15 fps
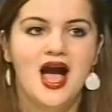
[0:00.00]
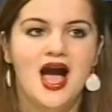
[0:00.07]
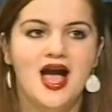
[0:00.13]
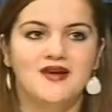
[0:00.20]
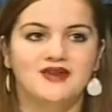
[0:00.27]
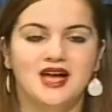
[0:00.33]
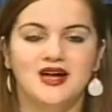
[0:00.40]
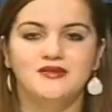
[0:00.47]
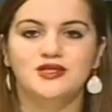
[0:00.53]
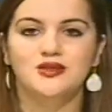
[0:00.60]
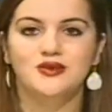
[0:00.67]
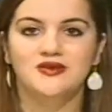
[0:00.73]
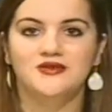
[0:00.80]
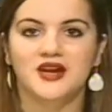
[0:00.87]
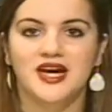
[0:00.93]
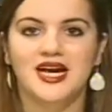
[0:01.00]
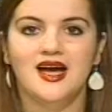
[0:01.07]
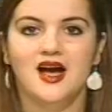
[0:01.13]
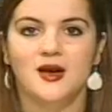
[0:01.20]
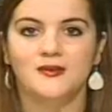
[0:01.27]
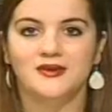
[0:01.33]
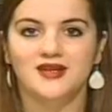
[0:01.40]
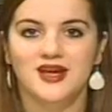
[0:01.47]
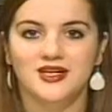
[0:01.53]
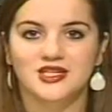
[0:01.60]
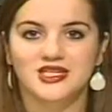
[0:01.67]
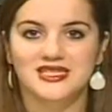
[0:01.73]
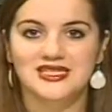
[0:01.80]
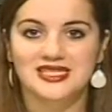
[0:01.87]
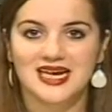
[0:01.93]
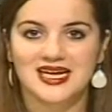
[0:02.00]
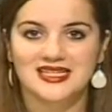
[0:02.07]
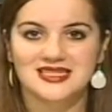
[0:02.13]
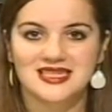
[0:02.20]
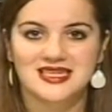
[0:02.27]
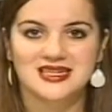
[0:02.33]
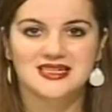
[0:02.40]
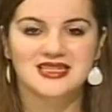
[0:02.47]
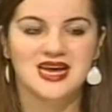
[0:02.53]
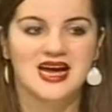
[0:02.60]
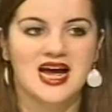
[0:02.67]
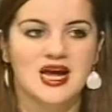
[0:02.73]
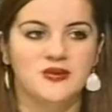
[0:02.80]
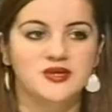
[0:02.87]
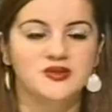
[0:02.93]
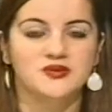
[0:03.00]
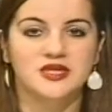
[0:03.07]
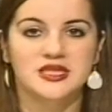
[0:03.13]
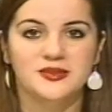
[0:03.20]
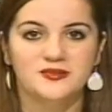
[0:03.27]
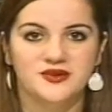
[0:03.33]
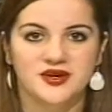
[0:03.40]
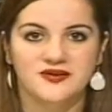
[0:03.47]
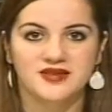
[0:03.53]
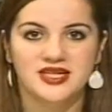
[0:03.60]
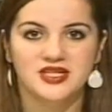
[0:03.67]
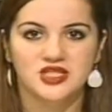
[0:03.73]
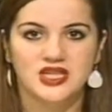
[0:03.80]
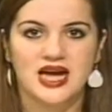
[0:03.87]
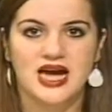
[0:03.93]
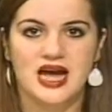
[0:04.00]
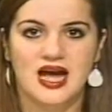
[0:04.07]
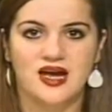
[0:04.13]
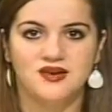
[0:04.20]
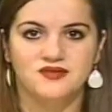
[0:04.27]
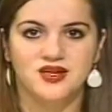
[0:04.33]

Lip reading: I've come to a very humble understanding that I was really privileged to have